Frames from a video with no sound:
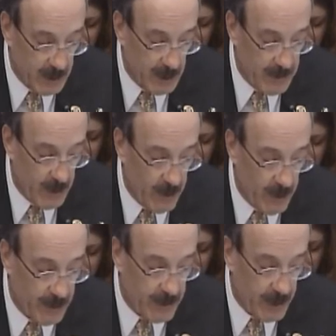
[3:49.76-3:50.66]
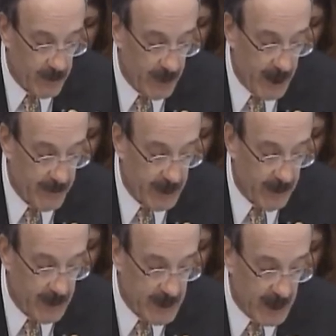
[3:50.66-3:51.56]
will it be worth
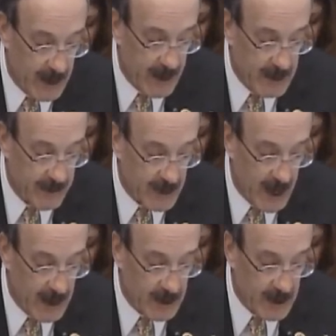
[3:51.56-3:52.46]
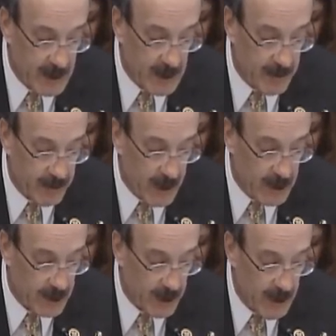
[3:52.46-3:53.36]
unraveling the decades of sanctions and
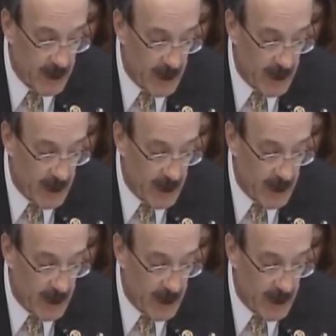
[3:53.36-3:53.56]
pressure